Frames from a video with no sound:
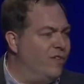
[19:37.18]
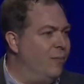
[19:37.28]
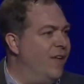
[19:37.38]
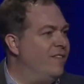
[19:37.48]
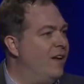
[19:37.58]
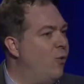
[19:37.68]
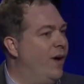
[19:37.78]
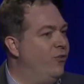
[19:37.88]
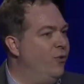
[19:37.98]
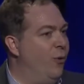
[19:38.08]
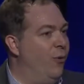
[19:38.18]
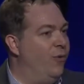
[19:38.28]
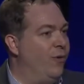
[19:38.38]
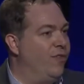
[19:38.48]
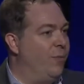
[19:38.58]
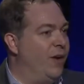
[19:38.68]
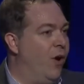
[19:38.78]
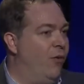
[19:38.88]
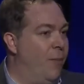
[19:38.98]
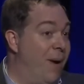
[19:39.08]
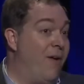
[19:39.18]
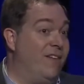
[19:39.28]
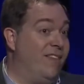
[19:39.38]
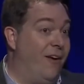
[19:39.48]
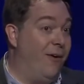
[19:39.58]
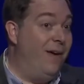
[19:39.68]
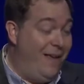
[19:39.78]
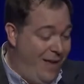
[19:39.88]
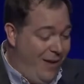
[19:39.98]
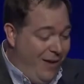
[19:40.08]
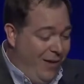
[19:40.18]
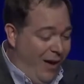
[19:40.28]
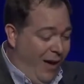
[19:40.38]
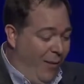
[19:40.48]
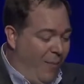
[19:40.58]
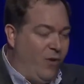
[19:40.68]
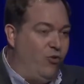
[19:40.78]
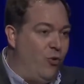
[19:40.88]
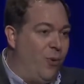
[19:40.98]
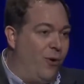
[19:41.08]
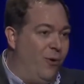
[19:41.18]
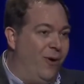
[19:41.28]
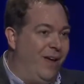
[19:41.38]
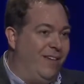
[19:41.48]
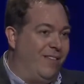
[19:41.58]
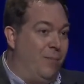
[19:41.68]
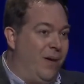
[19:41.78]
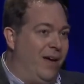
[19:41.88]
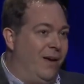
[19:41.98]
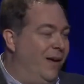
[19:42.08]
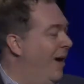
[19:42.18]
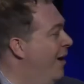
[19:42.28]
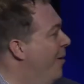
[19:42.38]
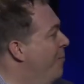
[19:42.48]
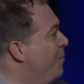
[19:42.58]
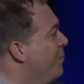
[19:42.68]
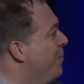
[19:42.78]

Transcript: system. That's not quite true. There's something called the barycenter. Um, Jupiter is the big um,